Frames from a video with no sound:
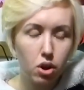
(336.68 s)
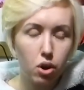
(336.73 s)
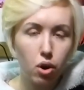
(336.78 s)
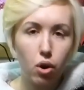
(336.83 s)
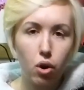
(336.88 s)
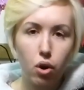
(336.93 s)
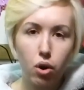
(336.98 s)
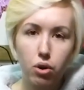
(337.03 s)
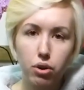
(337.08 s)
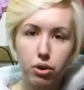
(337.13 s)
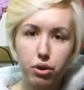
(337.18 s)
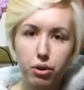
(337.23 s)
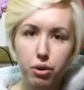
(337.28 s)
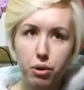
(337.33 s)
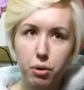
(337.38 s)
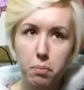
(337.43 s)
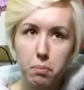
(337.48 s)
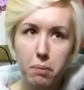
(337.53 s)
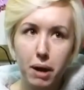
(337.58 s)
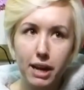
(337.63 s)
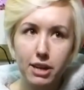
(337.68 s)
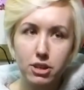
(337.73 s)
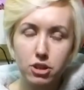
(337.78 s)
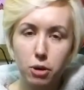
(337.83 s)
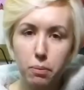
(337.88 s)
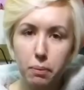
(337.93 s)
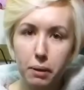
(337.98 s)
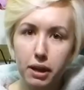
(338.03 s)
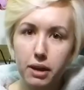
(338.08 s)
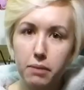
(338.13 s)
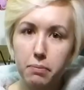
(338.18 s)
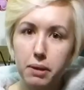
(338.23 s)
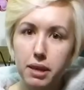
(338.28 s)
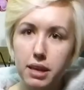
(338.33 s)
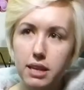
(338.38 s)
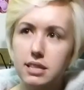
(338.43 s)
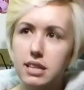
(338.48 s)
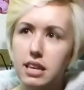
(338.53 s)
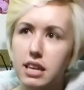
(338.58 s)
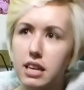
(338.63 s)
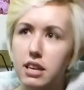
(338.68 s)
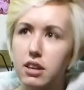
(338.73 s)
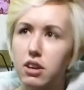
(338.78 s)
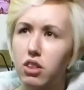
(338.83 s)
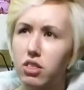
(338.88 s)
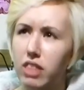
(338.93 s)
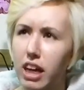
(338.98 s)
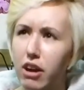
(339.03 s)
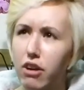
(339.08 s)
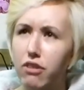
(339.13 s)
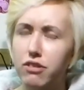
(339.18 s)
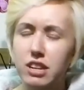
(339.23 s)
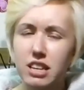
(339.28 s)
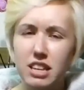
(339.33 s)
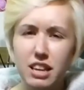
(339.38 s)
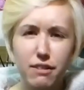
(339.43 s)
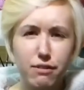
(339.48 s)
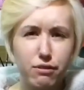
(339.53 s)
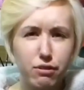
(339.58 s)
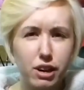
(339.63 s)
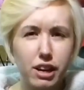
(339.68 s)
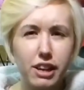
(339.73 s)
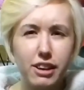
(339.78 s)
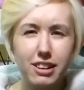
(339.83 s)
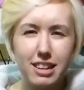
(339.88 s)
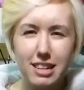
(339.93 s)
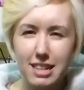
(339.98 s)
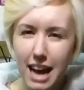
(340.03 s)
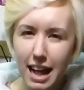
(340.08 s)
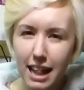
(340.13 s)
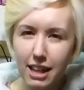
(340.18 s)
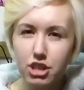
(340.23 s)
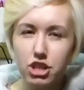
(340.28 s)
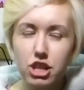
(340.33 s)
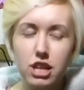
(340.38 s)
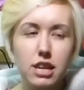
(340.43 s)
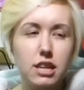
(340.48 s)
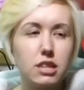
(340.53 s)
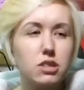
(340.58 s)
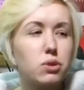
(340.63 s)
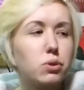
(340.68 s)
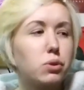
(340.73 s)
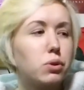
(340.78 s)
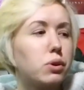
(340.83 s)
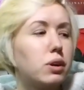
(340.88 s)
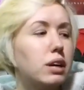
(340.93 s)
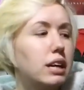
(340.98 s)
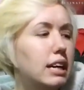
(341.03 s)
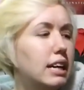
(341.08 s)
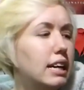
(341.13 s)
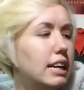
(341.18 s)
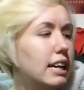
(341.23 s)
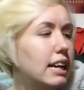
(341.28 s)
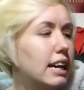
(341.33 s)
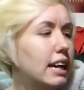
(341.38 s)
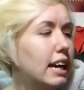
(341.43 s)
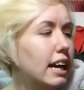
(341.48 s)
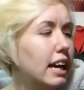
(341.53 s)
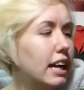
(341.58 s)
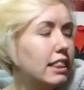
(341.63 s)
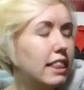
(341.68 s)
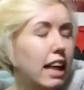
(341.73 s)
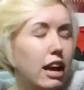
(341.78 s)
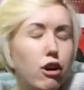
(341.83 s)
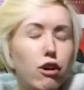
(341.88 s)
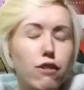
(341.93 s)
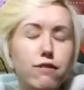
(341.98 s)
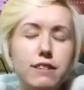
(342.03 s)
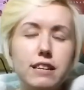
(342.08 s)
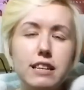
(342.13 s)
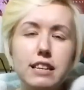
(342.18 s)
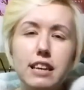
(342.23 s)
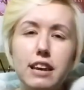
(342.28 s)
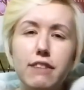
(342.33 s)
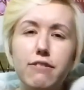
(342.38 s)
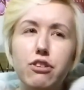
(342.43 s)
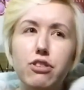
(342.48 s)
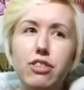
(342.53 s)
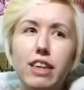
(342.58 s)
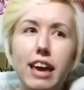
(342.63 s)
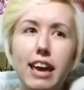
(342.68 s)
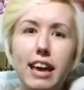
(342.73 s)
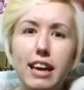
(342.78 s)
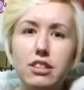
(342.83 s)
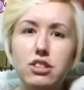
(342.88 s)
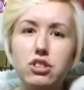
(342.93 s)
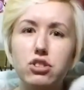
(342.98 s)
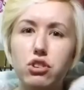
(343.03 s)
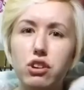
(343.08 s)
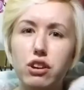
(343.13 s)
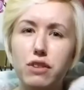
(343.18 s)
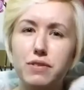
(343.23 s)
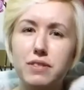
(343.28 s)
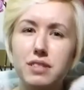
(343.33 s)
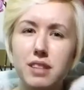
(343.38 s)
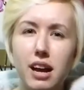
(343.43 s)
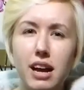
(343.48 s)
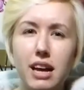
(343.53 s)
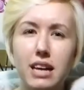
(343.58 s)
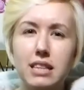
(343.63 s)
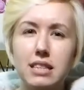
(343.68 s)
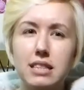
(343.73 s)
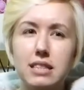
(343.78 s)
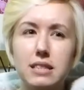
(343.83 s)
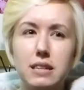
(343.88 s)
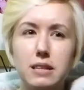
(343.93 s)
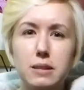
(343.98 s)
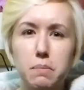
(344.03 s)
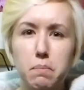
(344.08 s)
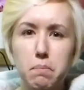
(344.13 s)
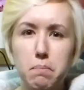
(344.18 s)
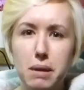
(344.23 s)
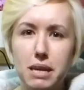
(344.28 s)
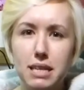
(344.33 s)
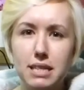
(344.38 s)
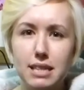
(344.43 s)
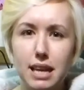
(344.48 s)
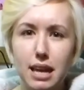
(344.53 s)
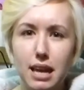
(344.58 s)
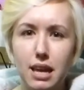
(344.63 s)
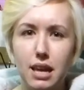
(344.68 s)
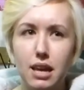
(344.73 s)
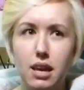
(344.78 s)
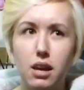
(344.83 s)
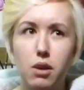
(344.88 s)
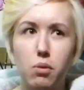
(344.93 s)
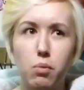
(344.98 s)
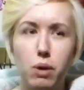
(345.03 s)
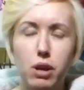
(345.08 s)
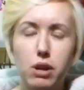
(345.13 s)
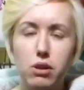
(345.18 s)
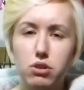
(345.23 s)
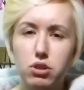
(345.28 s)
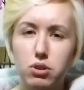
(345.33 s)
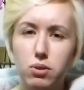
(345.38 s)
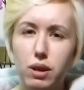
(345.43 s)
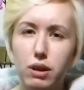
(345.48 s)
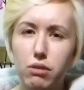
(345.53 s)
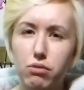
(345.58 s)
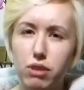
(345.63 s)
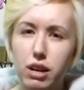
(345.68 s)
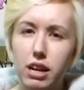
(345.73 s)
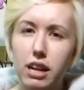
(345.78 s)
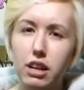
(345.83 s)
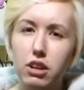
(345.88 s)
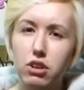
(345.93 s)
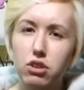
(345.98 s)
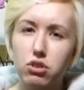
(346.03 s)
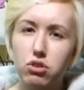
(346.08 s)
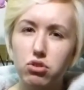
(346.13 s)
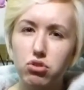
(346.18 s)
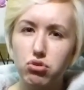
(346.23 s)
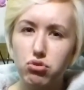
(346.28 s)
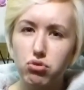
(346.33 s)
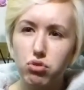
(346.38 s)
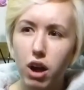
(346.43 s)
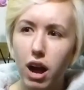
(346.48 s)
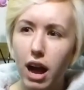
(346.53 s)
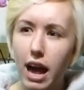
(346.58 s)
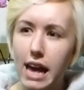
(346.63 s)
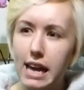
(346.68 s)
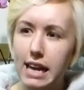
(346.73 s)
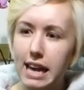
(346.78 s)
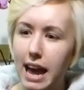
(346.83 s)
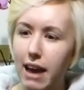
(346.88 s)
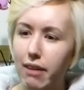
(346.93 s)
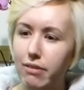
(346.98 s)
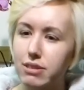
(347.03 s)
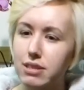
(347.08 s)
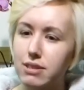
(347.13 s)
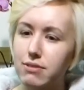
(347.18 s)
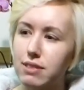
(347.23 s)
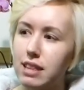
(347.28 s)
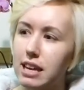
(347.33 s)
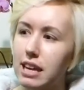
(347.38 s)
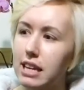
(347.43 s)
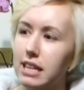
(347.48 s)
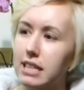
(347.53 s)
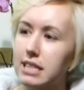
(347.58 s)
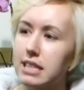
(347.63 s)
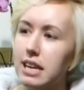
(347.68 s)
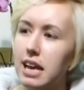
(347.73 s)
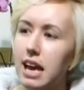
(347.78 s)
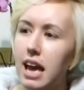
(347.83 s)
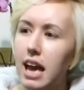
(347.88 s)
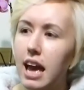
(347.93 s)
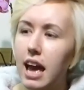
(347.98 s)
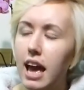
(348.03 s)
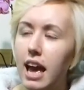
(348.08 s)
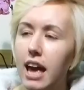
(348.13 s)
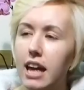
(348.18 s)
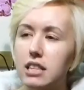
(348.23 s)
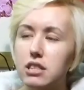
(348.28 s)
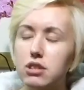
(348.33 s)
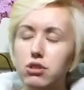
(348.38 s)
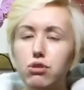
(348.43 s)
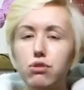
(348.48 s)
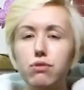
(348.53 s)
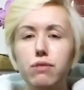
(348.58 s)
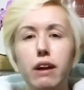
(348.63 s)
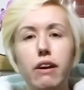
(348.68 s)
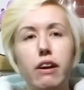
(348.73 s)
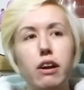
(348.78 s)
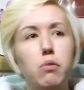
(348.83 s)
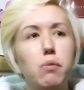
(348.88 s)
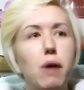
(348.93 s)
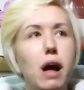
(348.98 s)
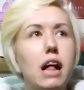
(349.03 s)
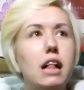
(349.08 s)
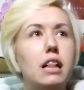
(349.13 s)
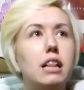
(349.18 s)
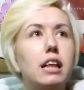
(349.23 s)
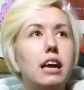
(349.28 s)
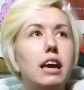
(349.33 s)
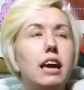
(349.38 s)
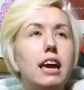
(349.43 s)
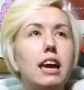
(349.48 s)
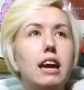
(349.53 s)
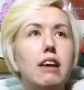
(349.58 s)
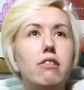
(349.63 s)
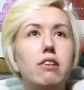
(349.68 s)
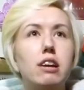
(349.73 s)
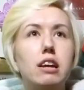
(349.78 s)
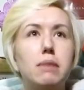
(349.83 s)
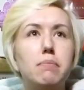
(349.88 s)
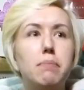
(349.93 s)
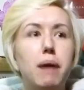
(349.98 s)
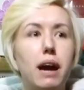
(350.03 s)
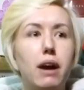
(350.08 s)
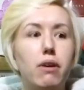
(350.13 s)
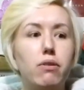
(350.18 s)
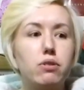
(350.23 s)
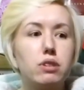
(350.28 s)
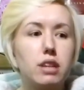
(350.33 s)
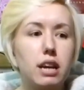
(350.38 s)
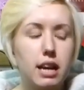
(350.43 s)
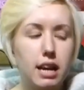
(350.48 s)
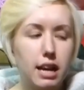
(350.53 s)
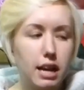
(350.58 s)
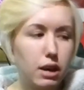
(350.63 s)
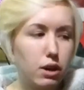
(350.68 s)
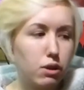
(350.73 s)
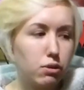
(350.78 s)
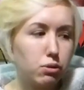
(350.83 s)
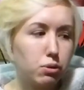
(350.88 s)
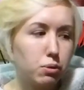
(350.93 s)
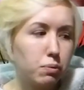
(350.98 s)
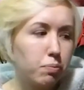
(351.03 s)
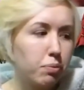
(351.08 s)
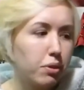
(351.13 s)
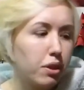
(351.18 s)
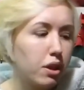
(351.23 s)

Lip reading: on my topic because they often give really good analogies, or they often give you the history of science that's missing when you're doing really dry accounts of things. It's all very well hearing about how